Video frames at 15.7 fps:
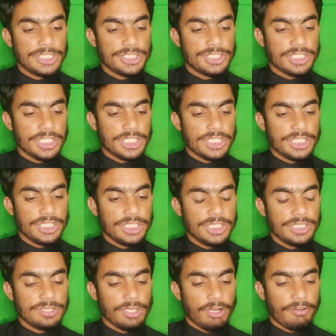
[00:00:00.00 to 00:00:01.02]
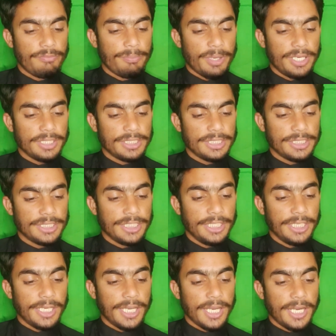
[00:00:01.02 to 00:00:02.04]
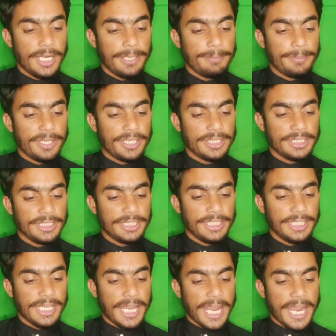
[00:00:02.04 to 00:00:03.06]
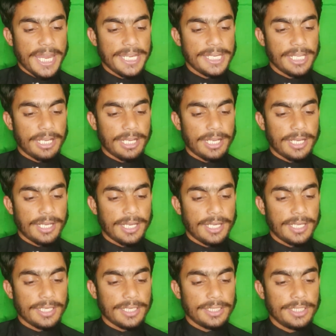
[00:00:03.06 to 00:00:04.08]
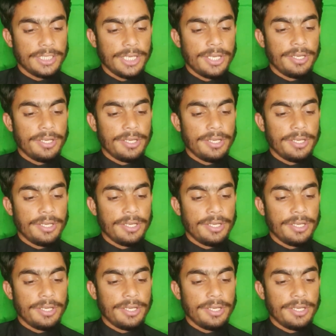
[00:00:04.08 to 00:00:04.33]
Studies of marketing learn marketing and are